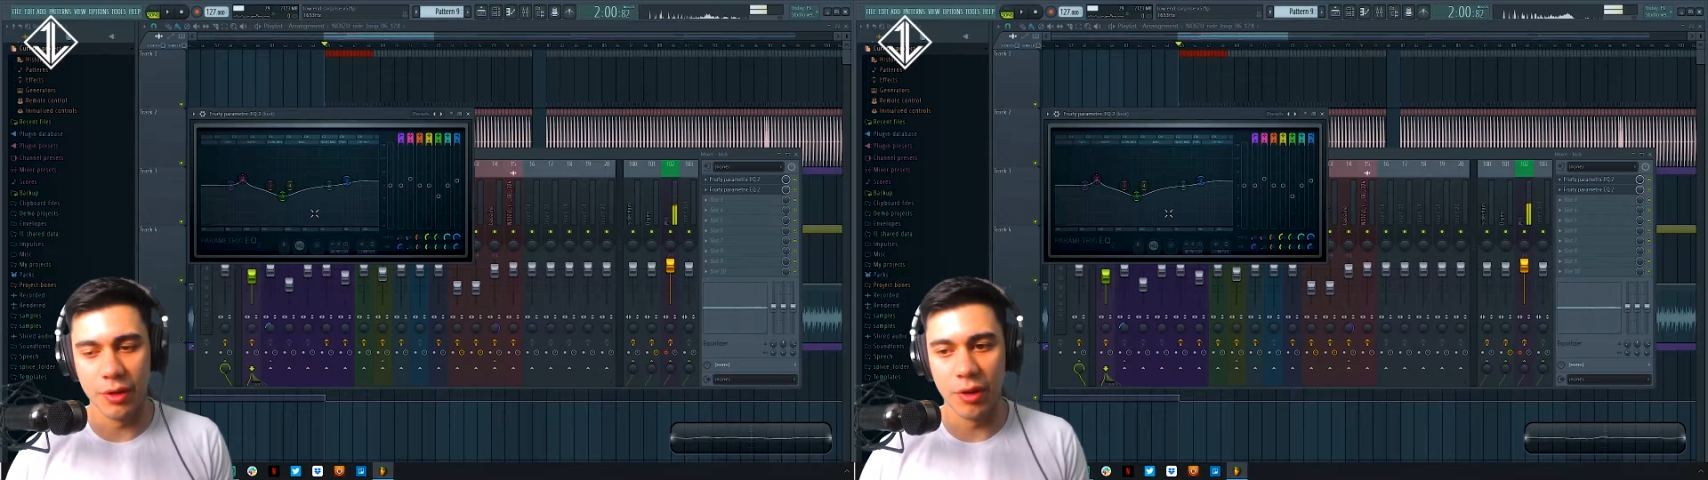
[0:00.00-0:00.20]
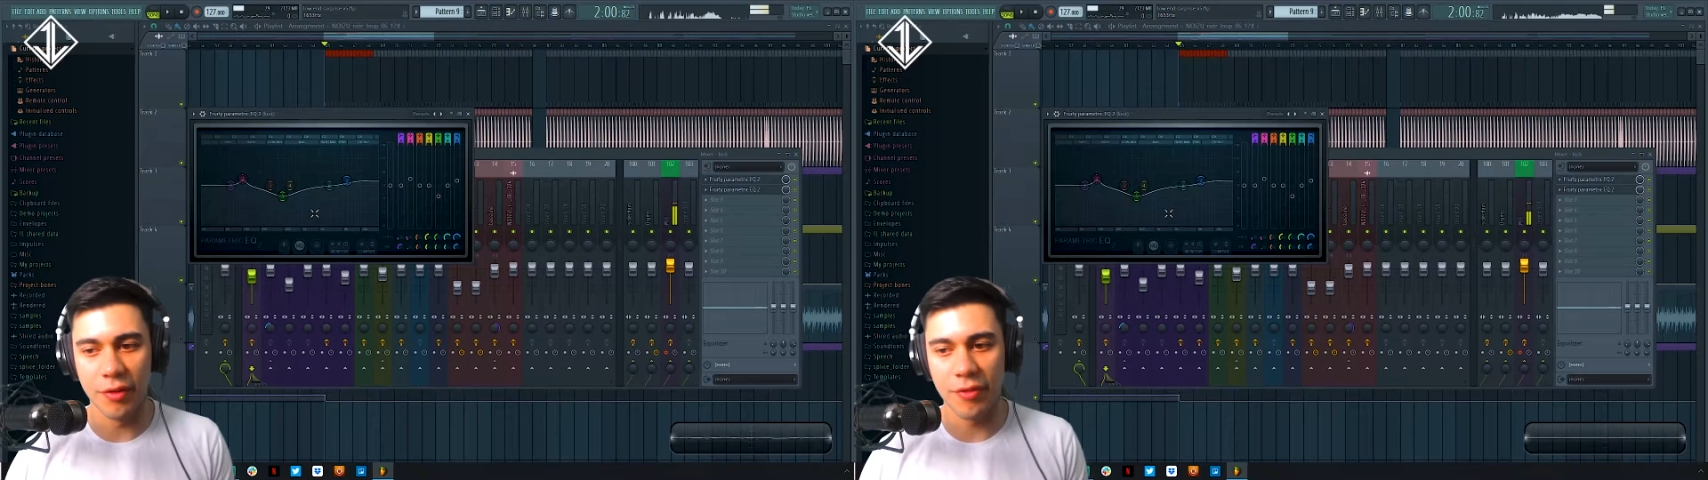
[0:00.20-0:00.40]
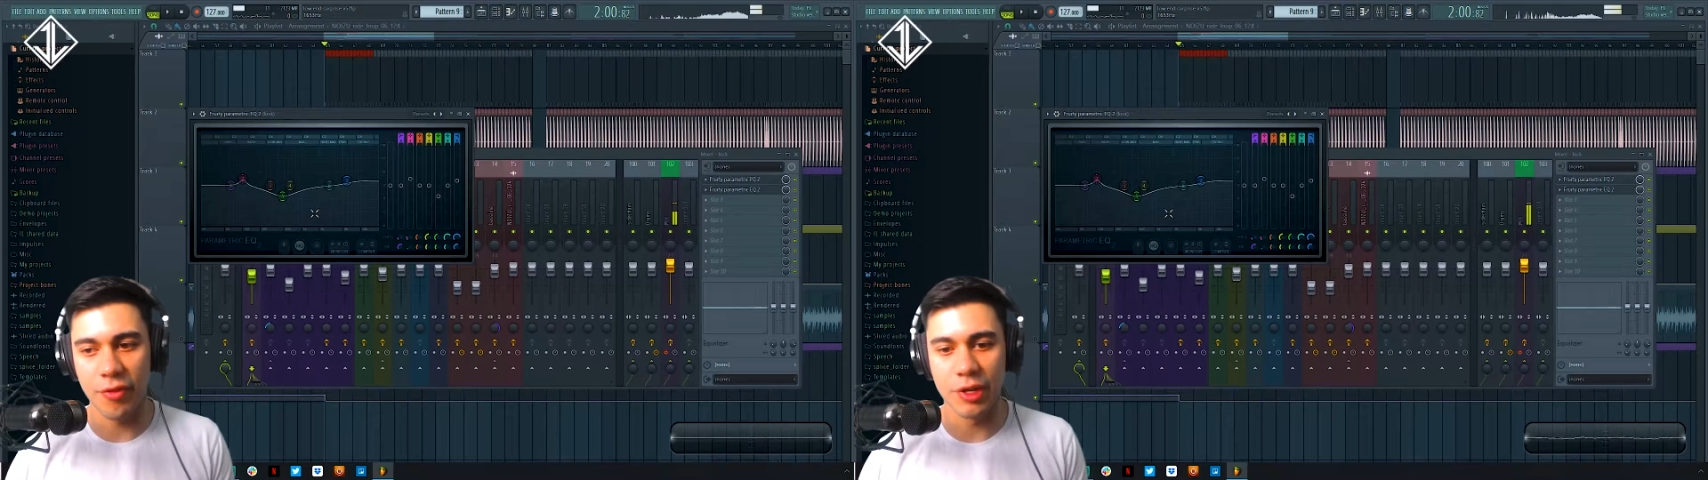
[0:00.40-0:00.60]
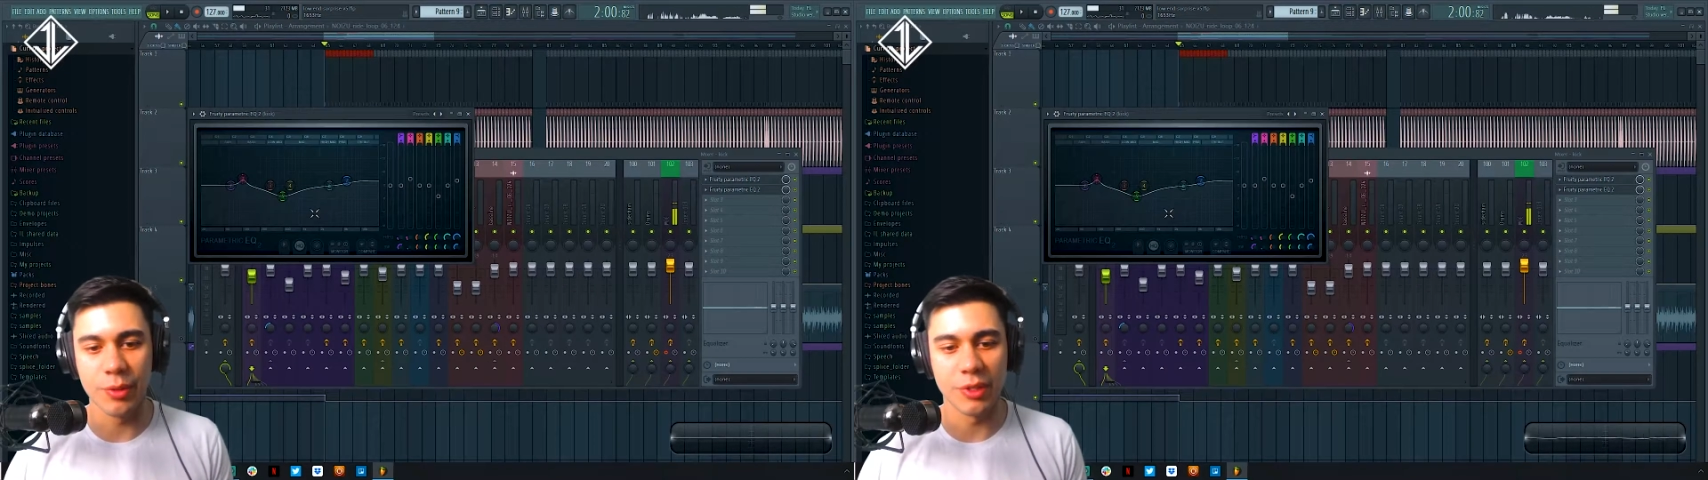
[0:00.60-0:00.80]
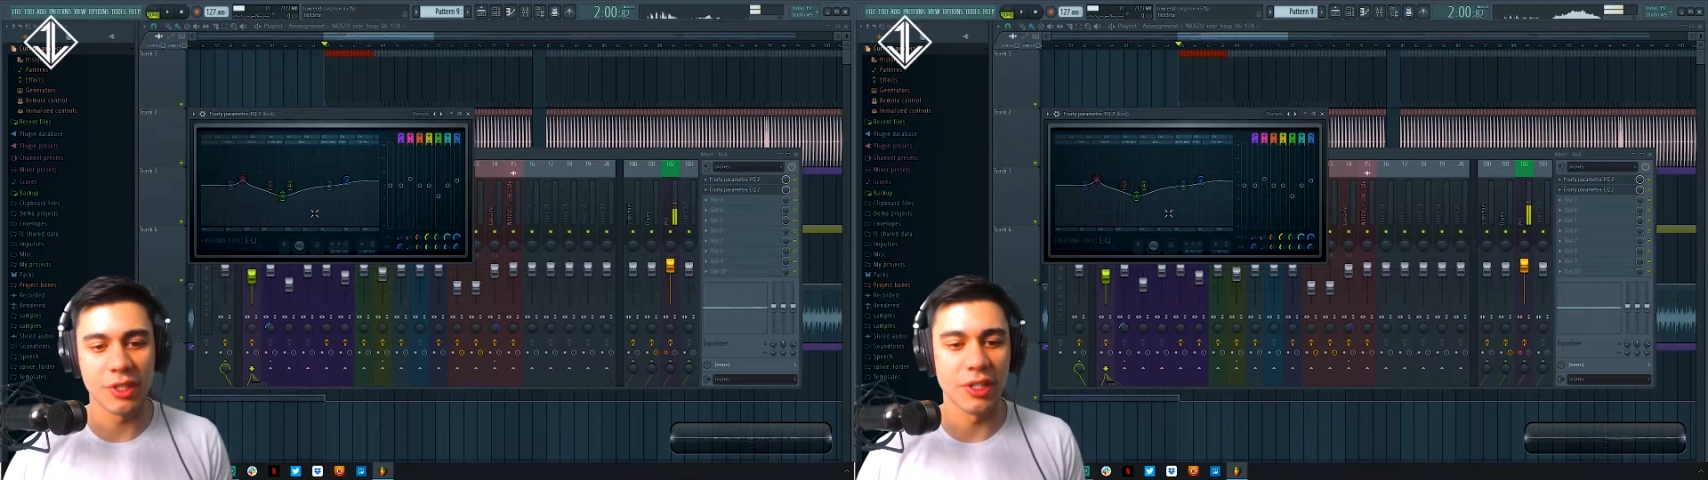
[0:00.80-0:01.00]
a lot of
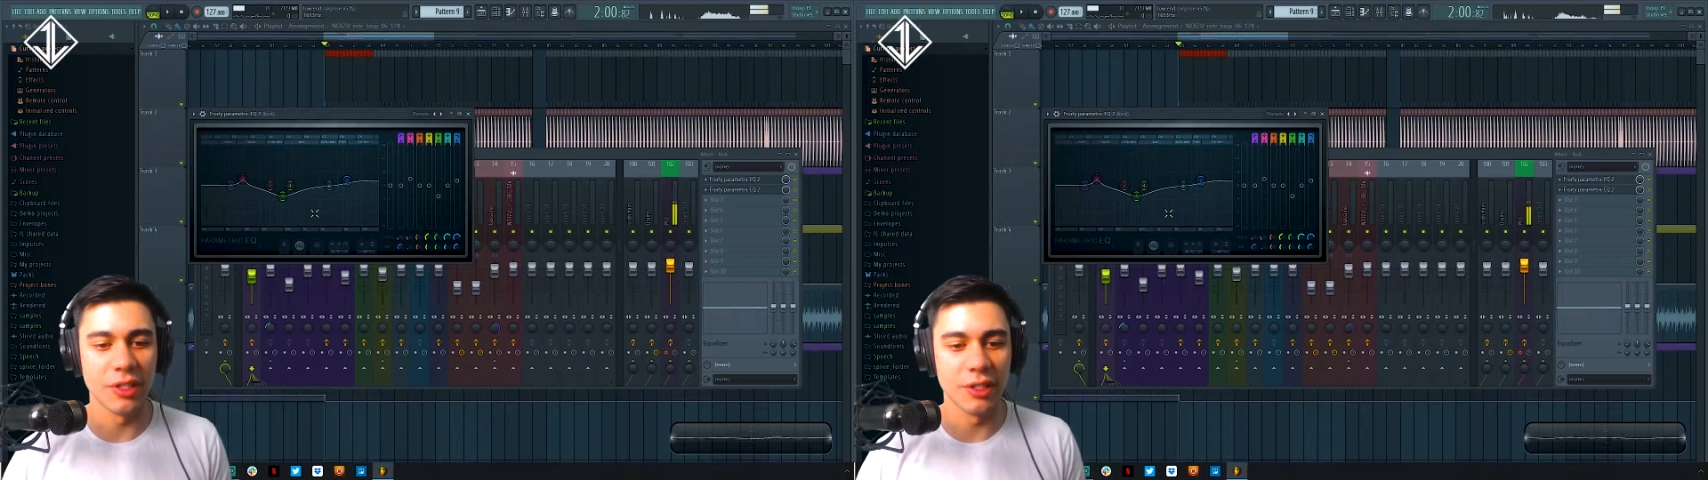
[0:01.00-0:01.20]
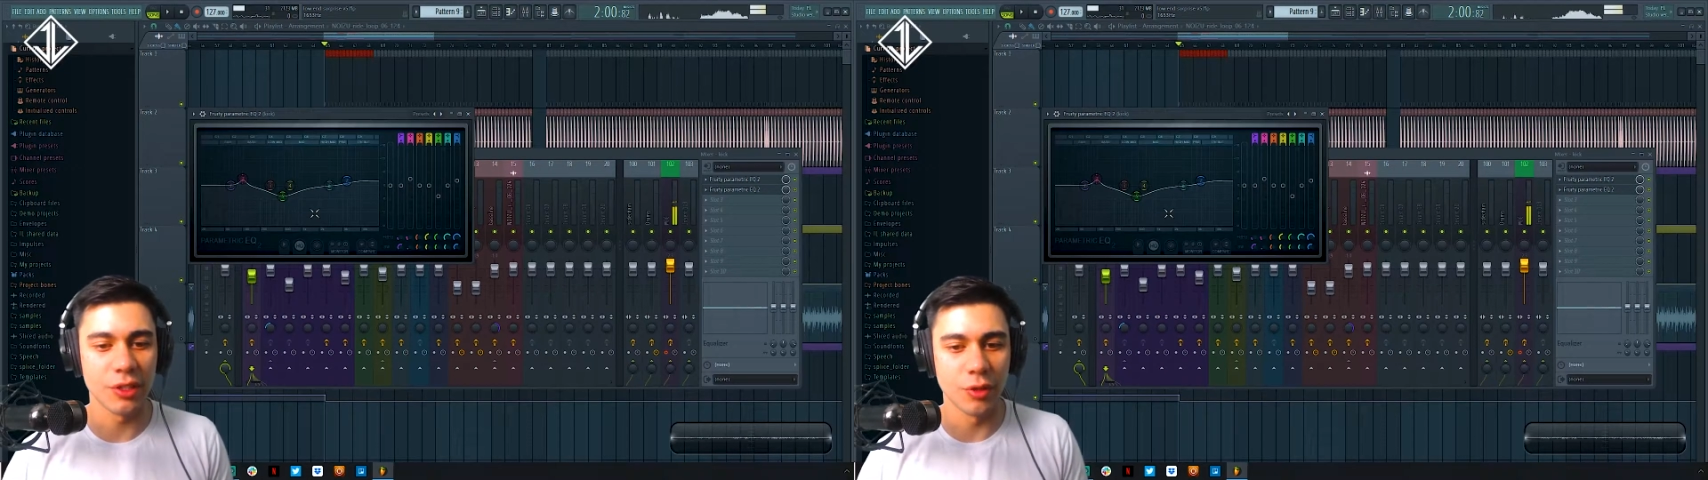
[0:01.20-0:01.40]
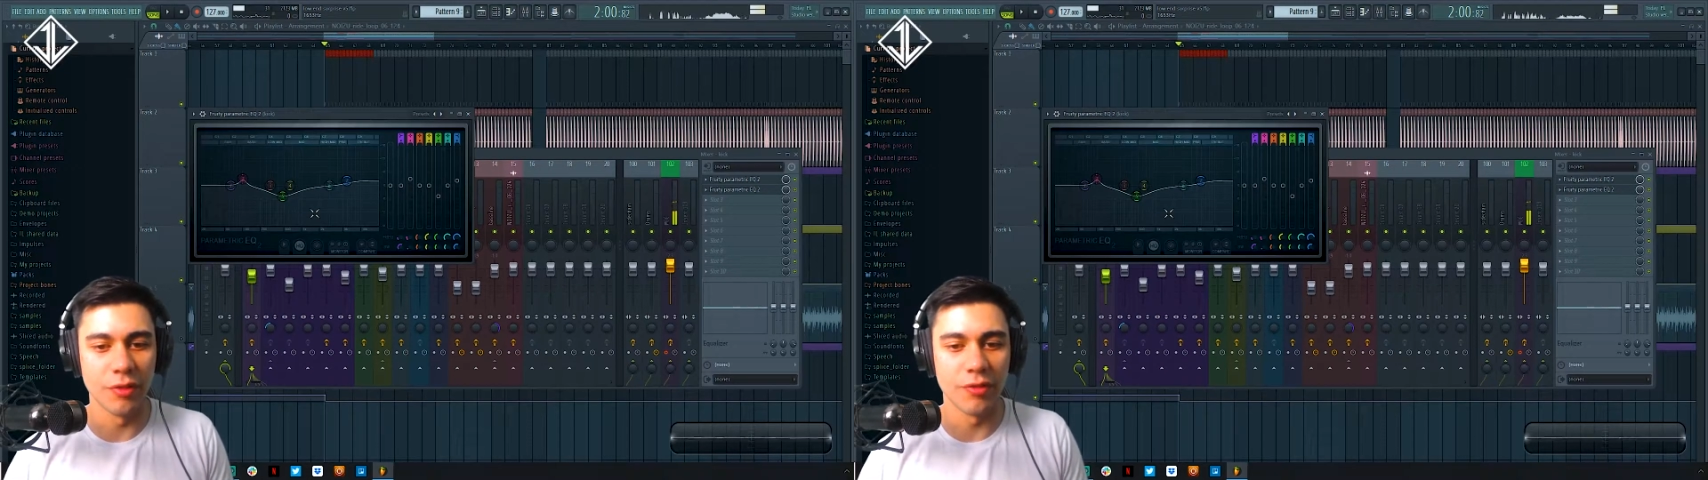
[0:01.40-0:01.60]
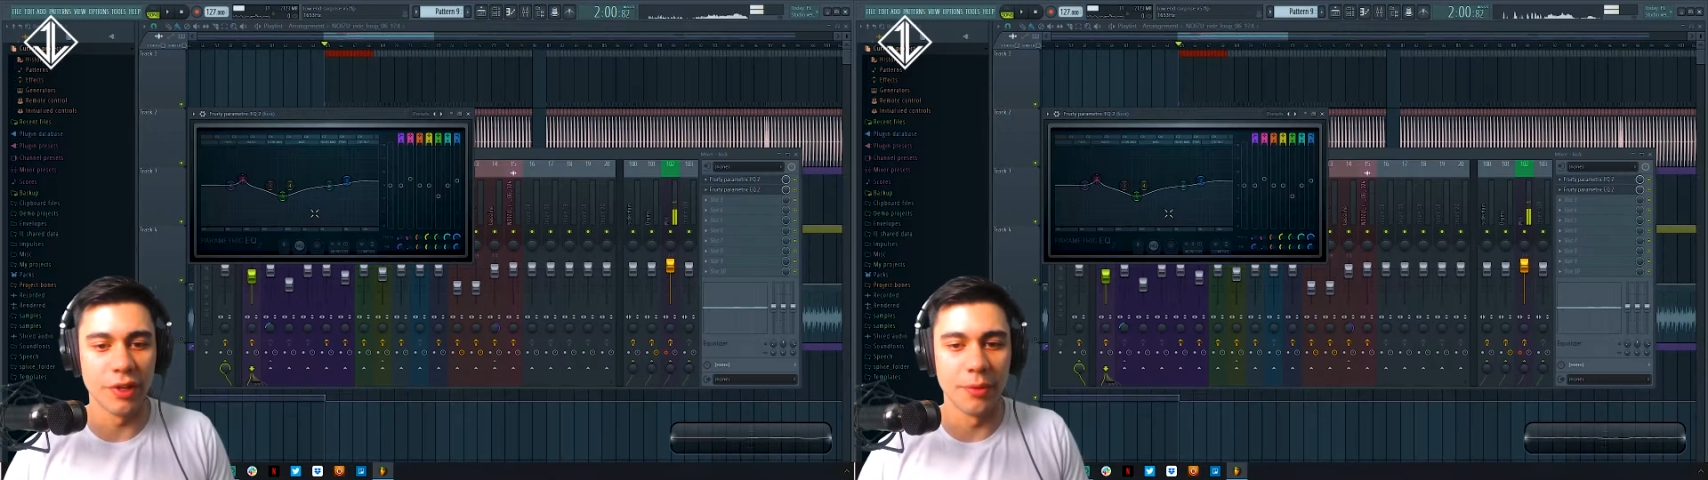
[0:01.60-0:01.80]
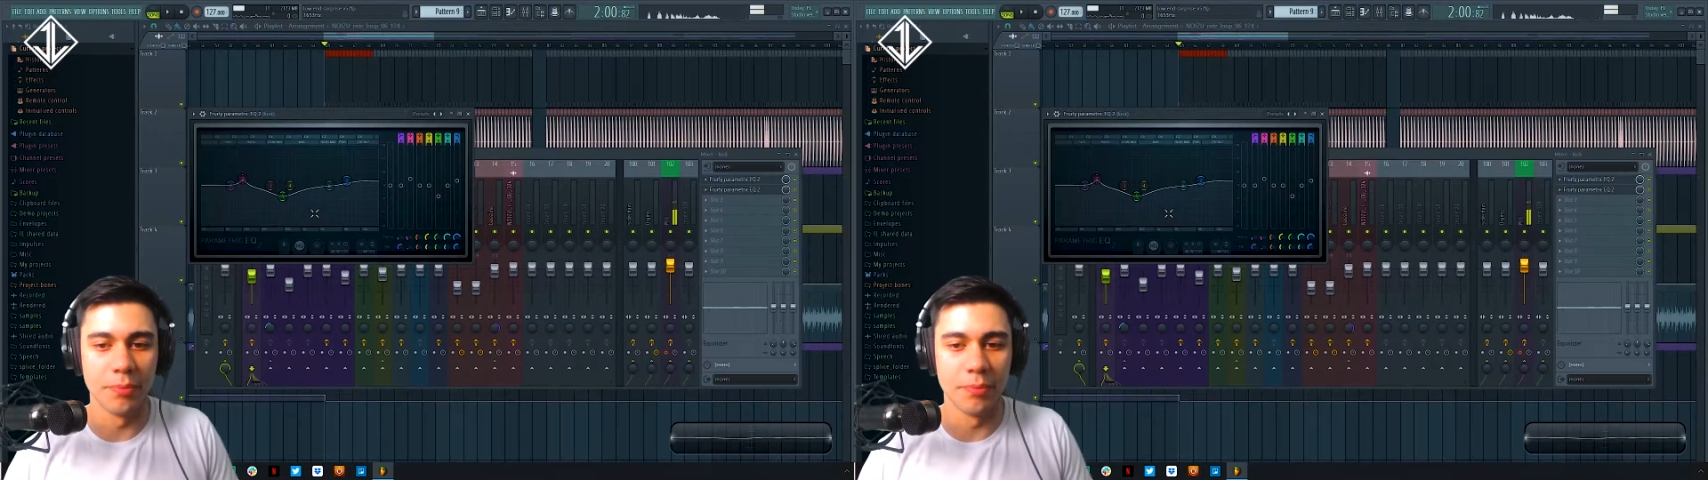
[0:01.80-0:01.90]
frequencies sort of